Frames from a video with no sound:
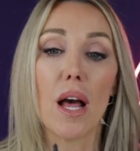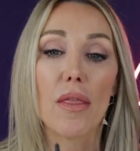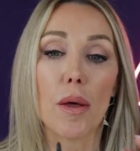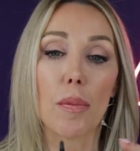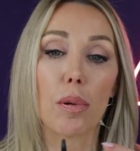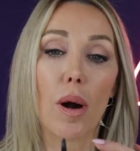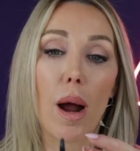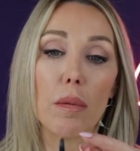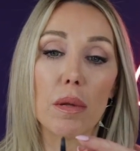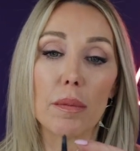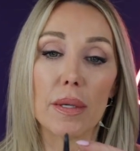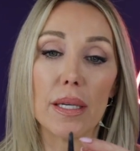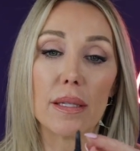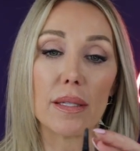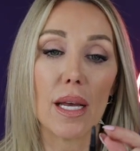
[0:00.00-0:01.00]
The problem
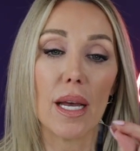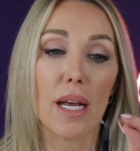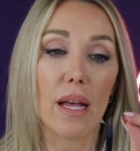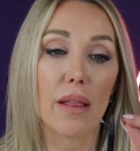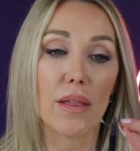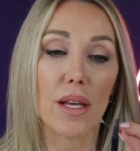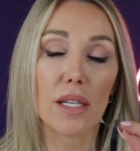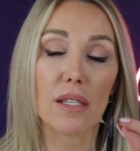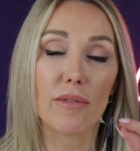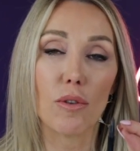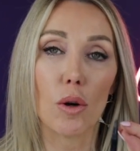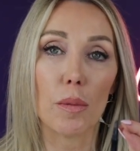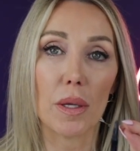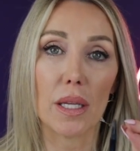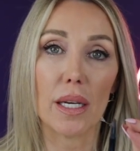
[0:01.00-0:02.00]
is this
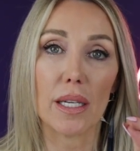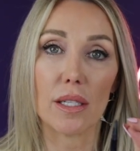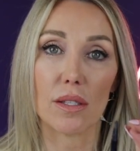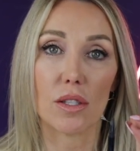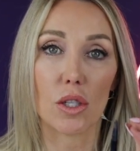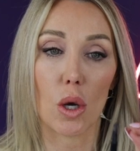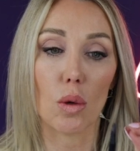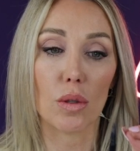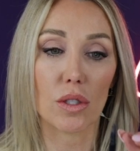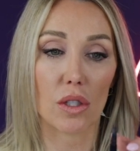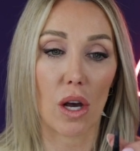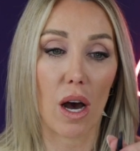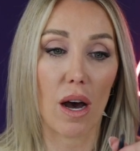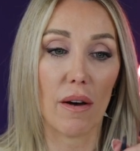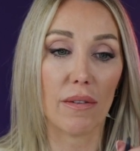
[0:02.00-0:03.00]
formula is so
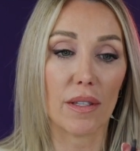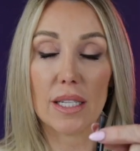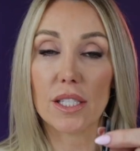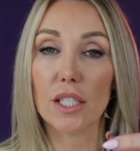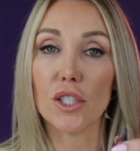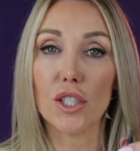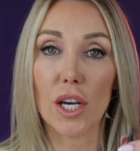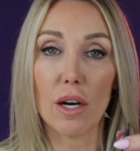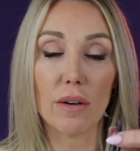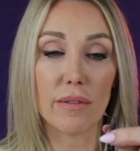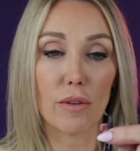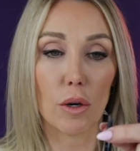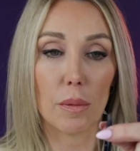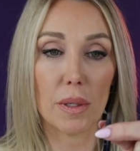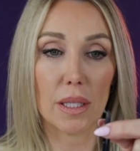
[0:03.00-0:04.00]
soft. It's a gel
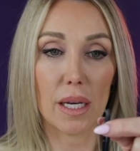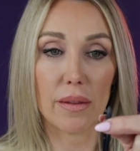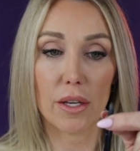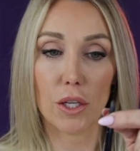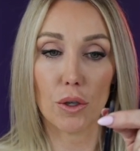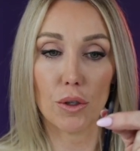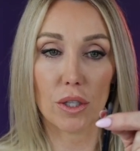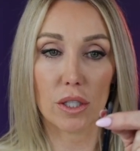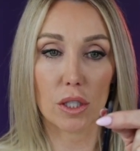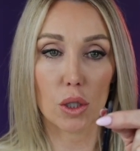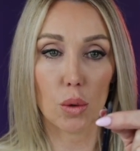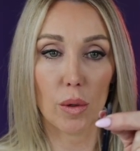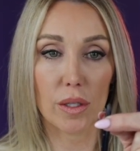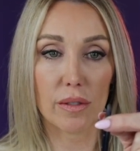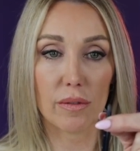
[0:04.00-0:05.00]
formula that you just
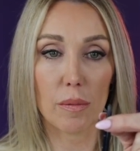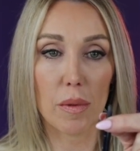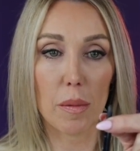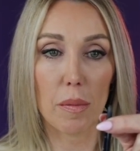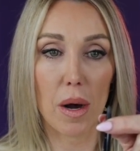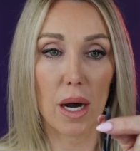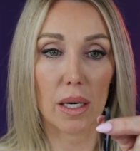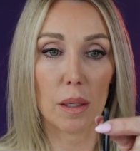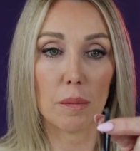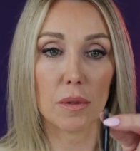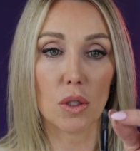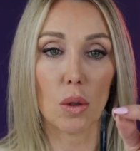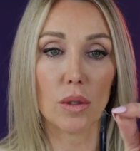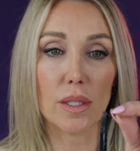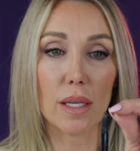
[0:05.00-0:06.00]
twist from the bottom,
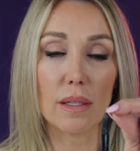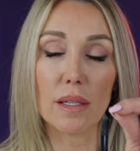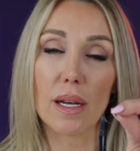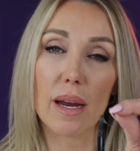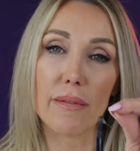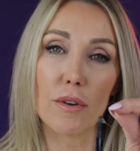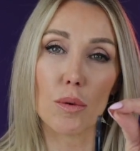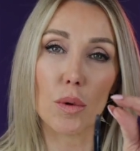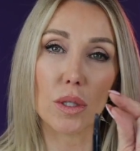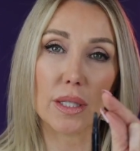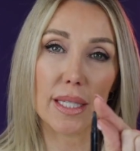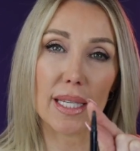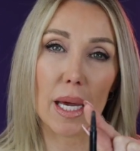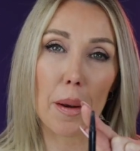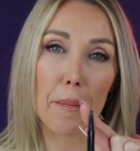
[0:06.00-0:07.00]
so it doesn't ever
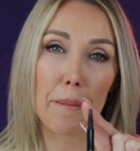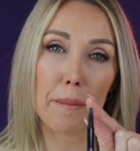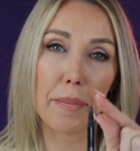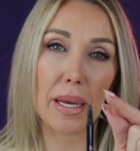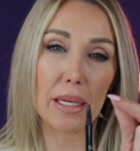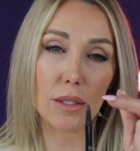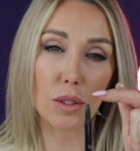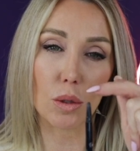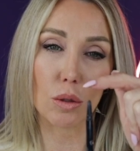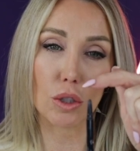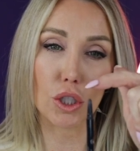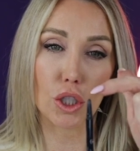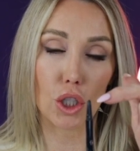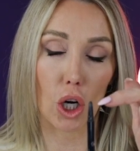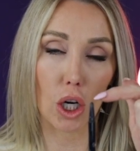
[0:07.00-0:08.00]
really get pencil
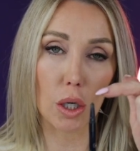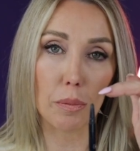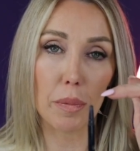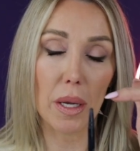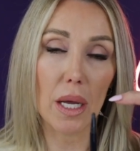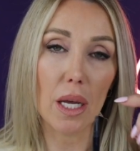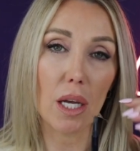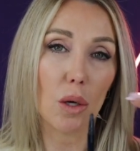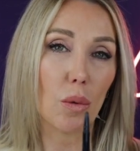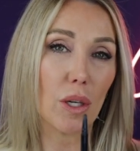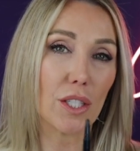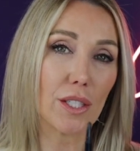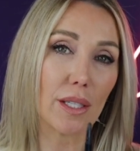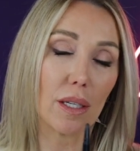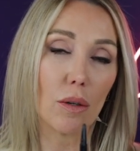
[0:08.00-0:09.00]
sharp,
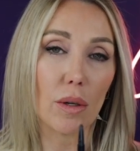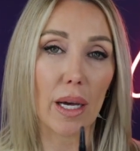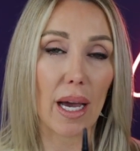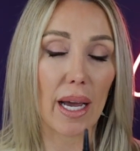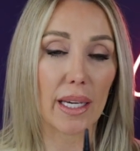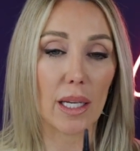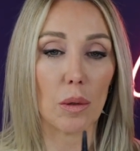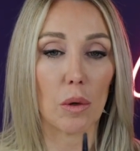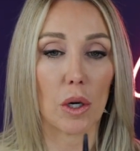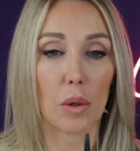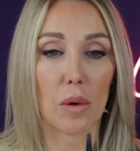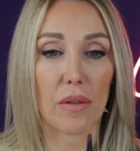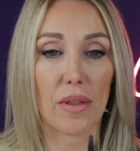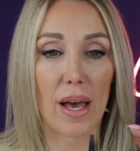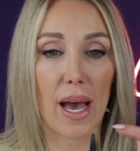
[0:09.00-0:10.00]
which, okay, I can work
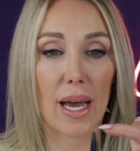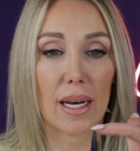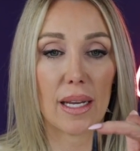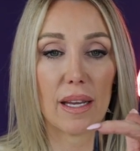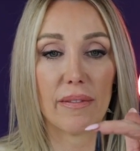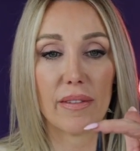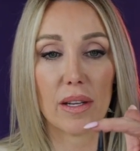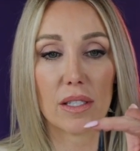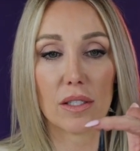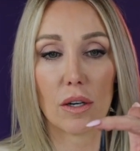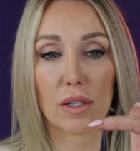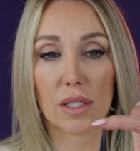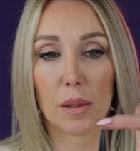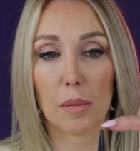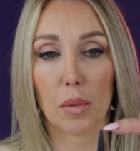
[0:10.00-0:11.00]
with that. If it
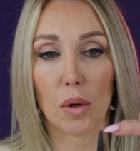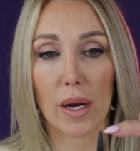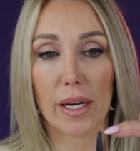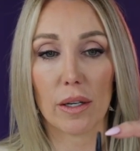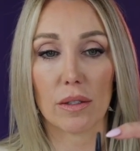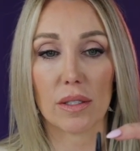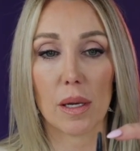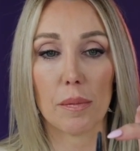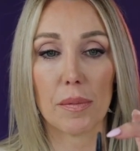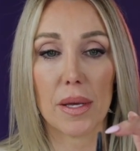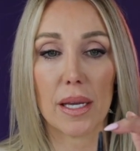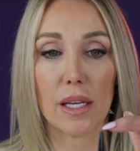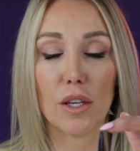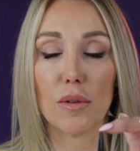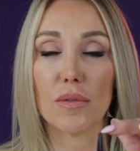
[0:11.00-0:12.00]
starts to break or
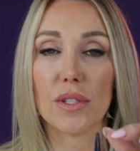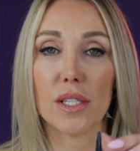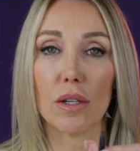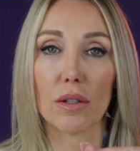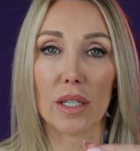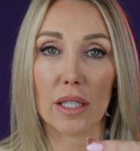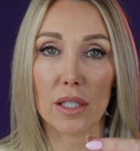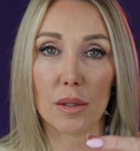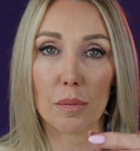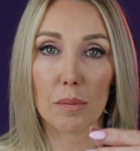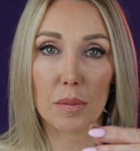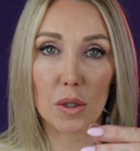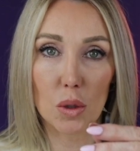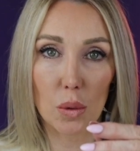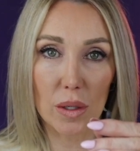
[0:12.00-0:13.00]
something, you still can
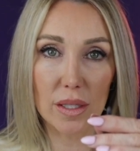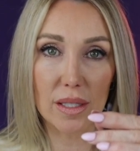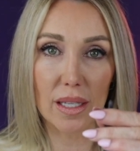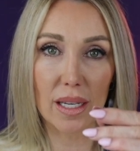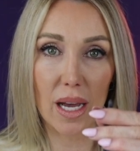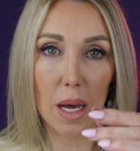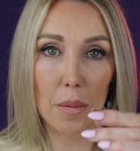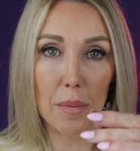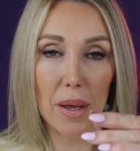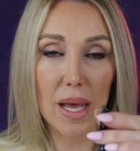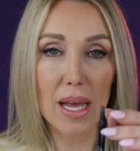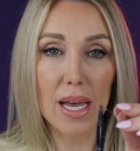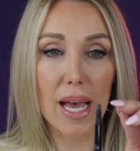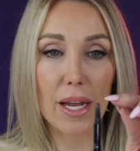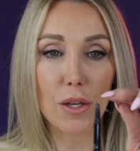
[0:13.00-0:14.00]
twist it up
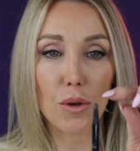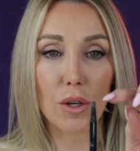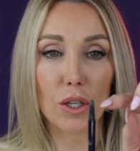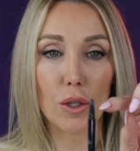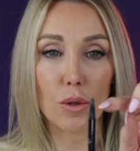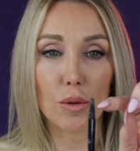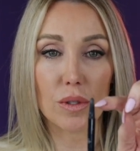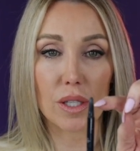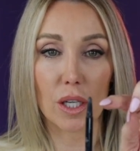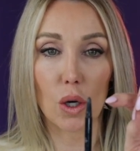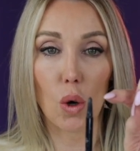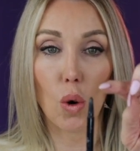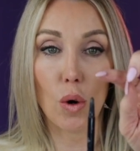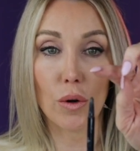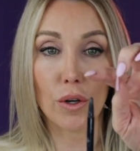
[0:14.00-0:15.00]
and you can use the
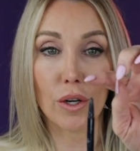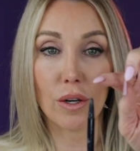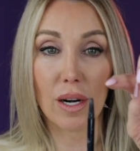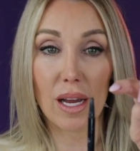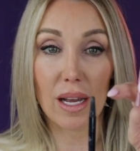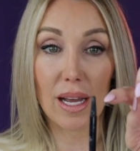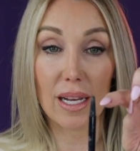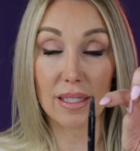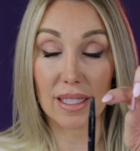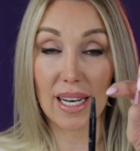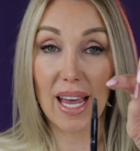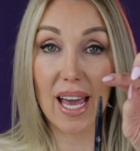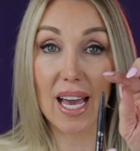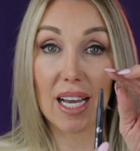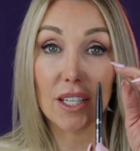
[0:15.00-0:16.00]
corner as an
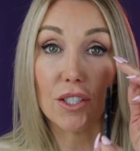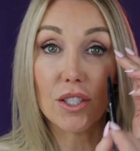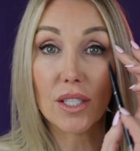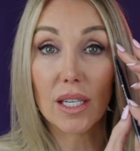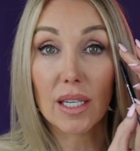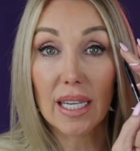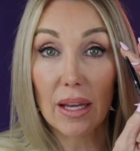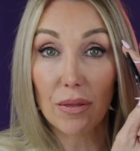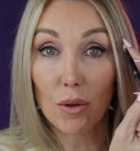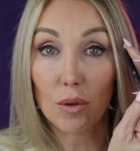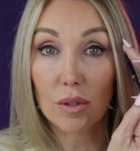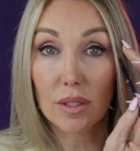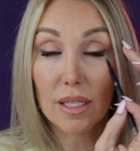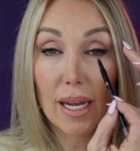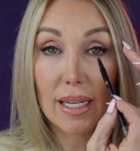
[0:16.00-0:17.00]
edge to get
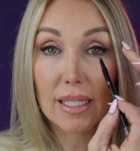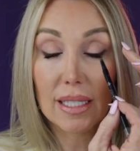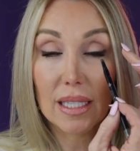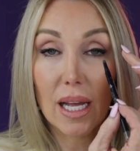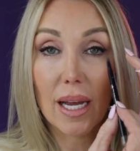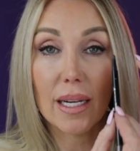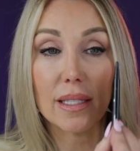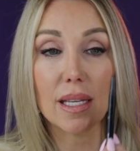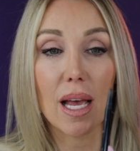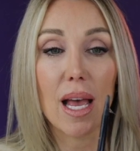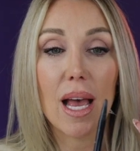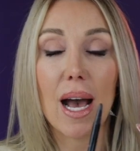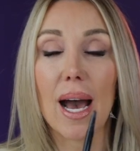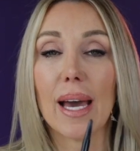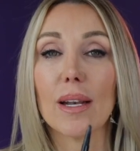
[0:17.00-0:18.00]
those nice lines.
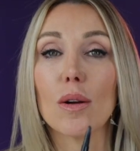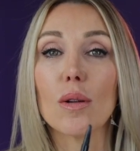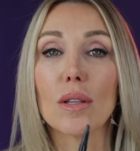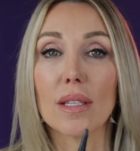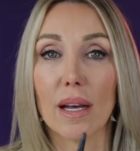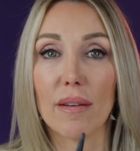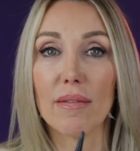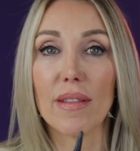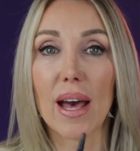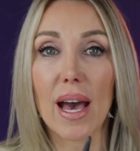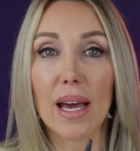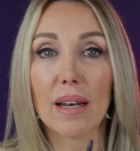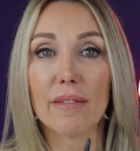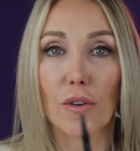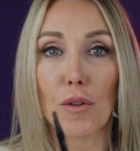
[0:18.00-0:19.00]
I don't love
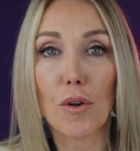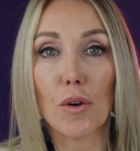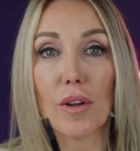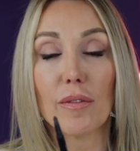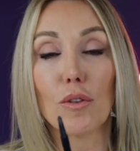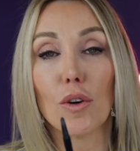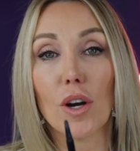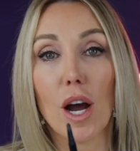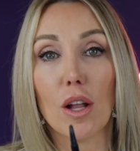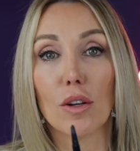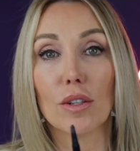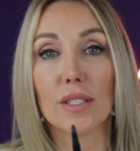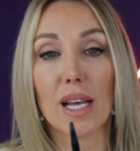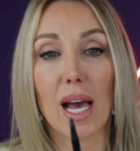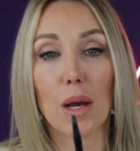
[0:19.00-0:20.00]
that. For
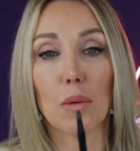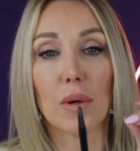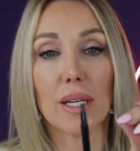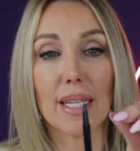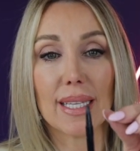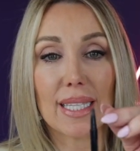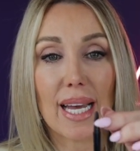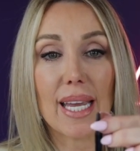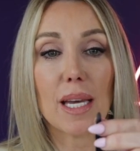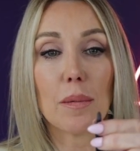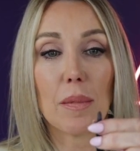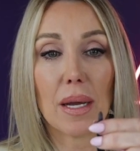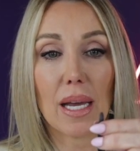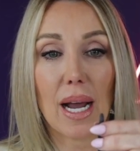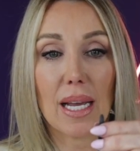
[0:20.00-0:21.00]
$34, I would like
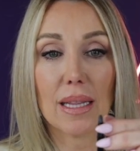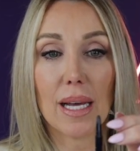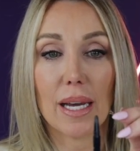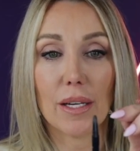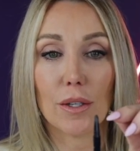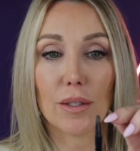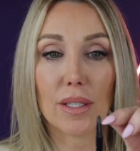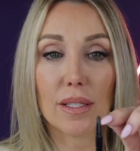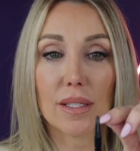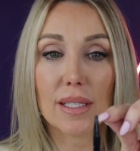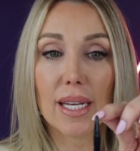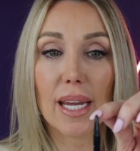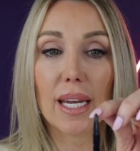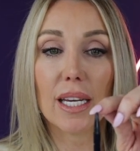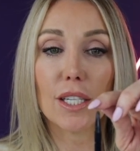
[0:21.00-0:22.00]
my eyeliner to
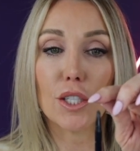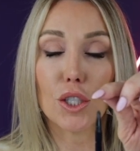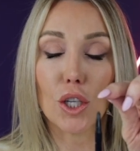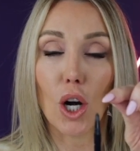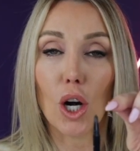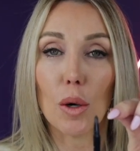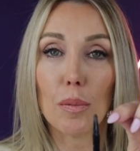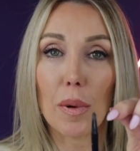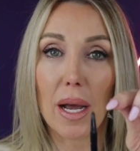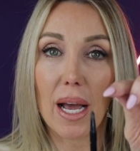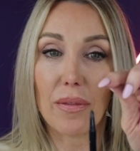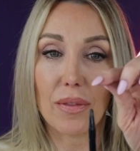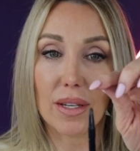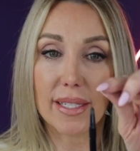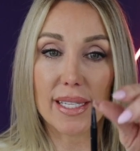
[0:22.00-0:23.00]
stay sharp
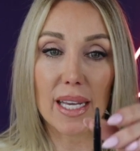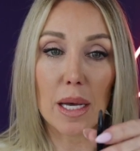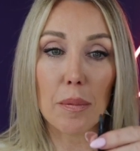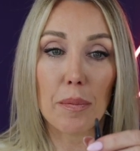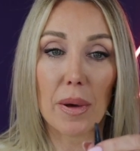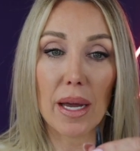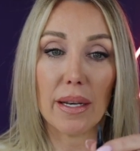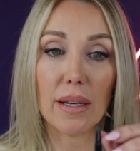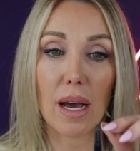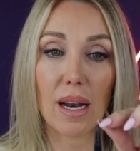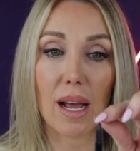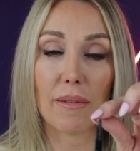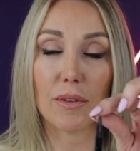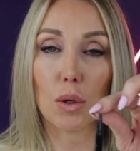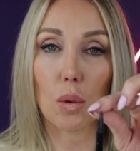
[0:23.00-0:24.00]
at the tip and not
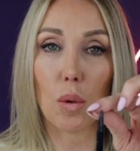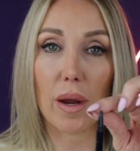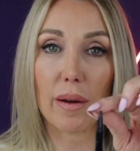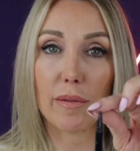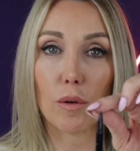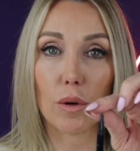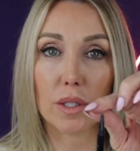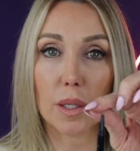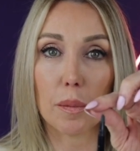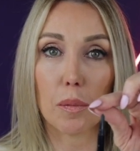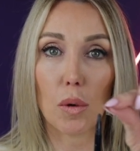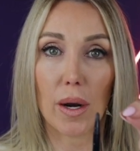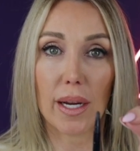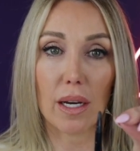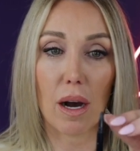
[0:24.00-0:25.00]
have to wait for it to
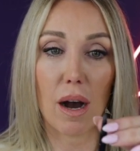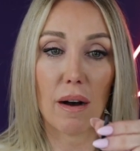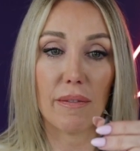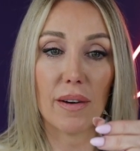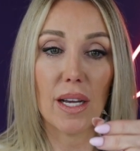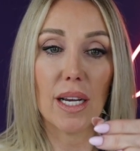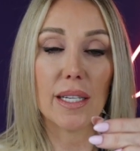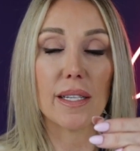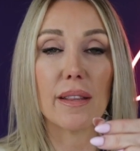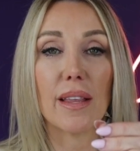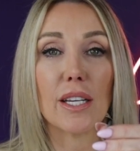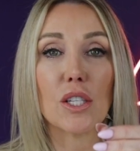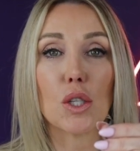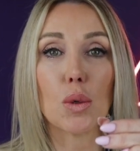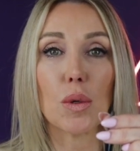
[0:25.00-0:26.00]
break off to
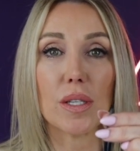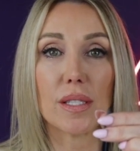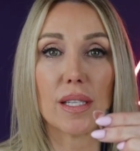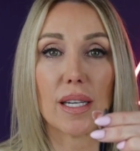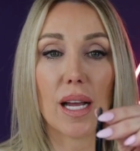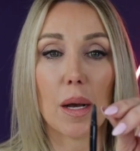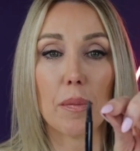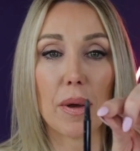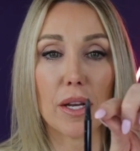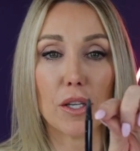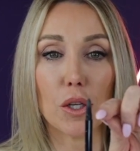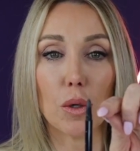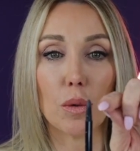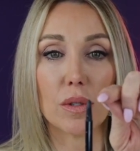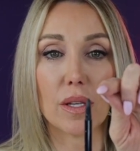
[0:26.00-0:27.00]
then twist it up and
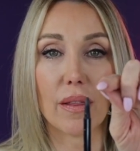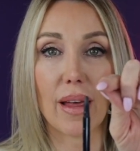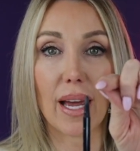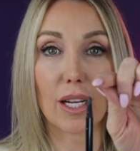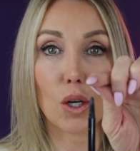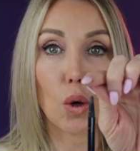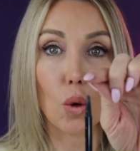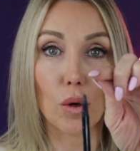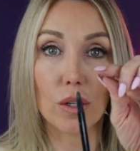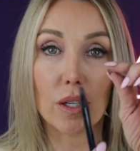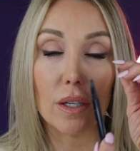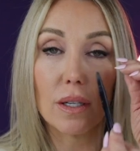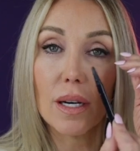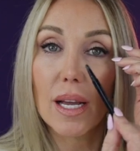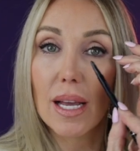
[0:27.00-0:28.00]
use that
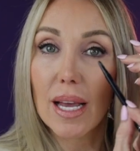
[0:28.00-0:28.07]
corner